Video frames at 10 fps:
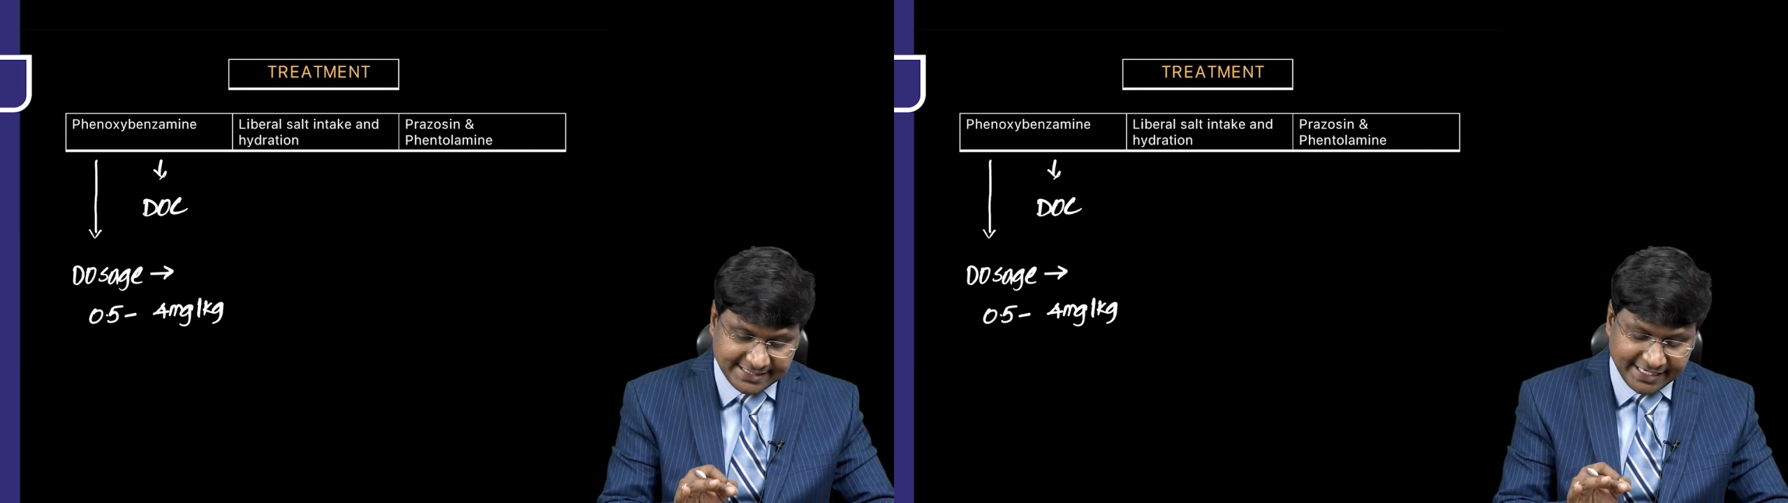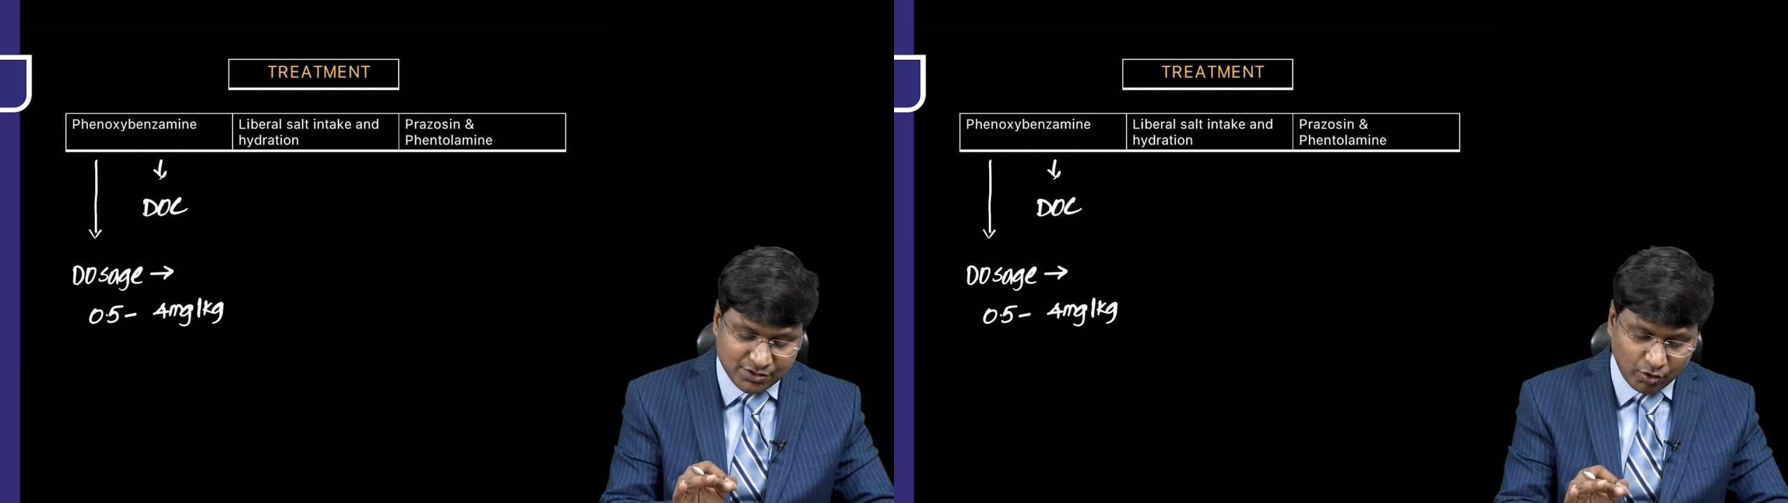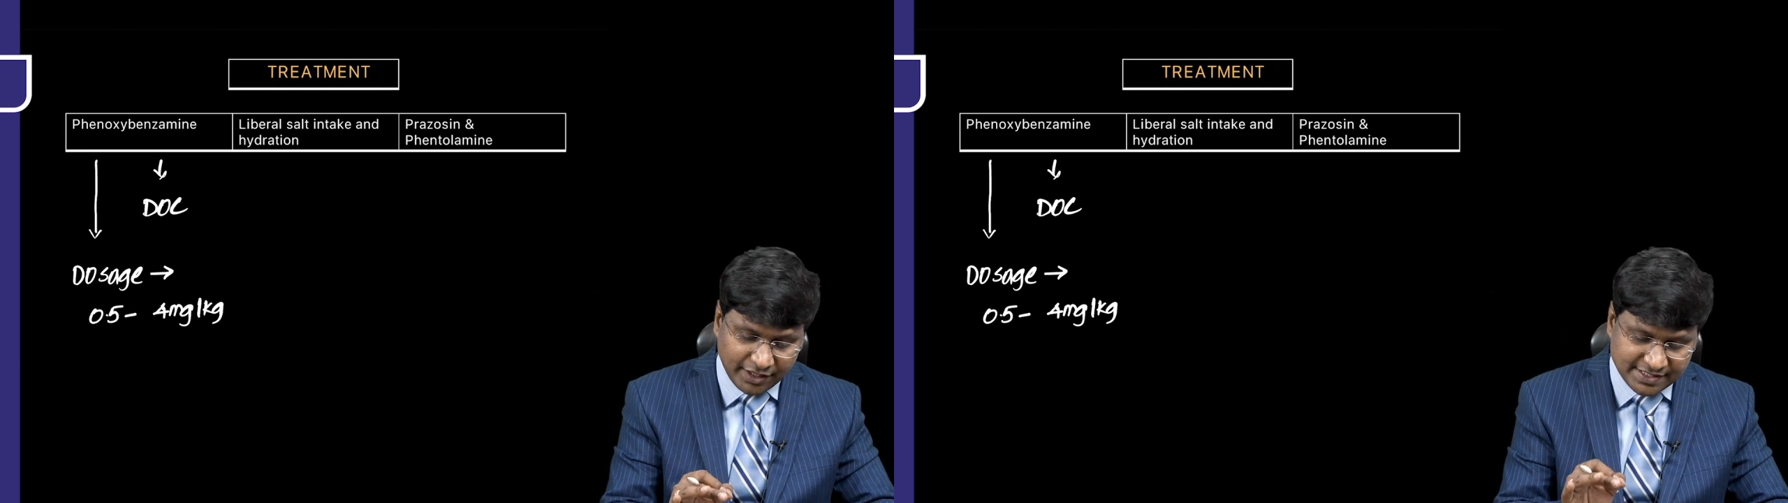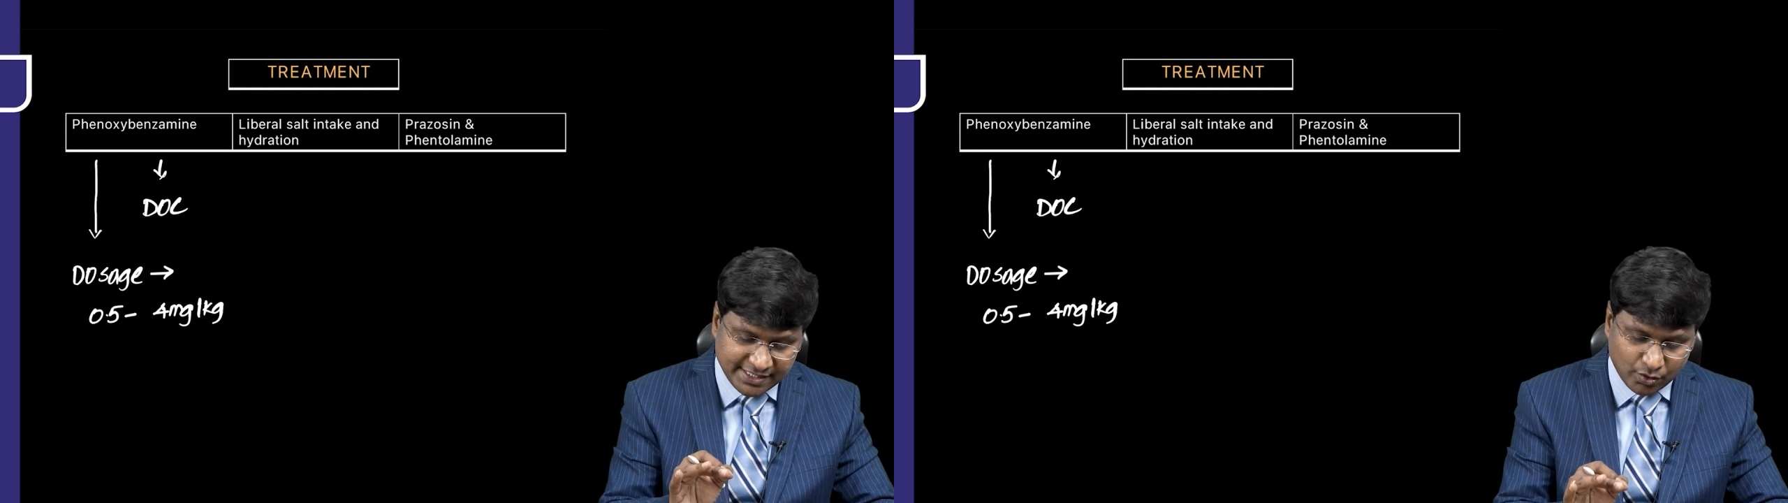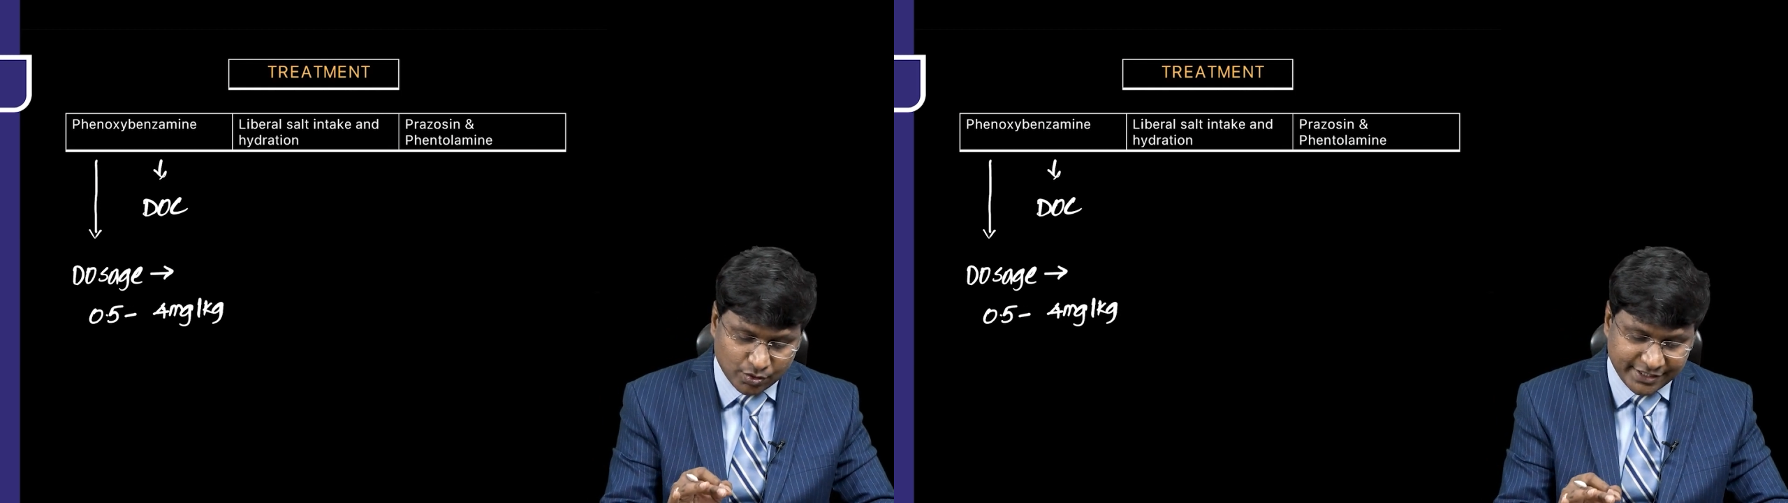That is what is
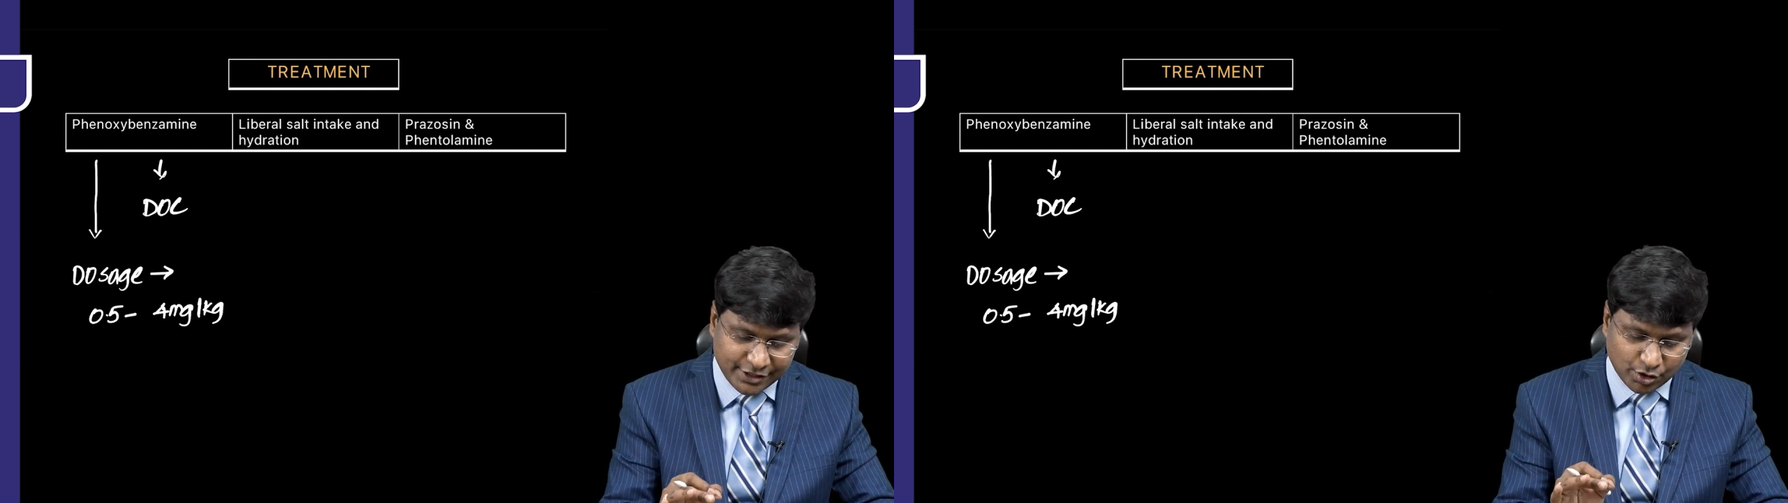the dosage